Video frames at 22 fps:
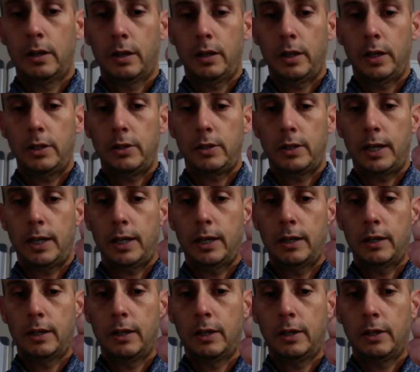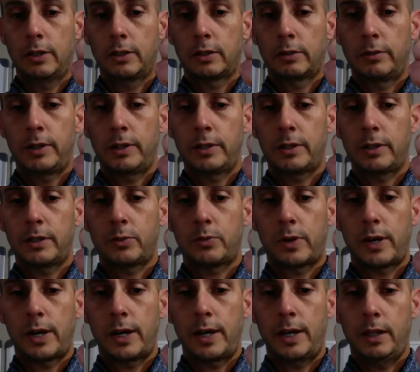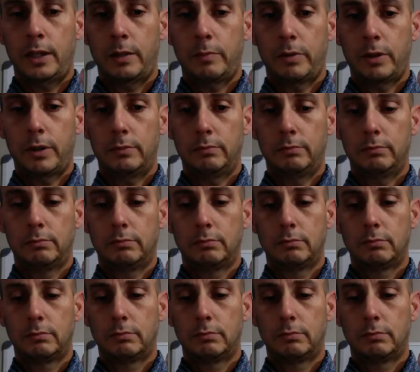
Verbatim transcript: Yeah, you can. So this is where I hit the ball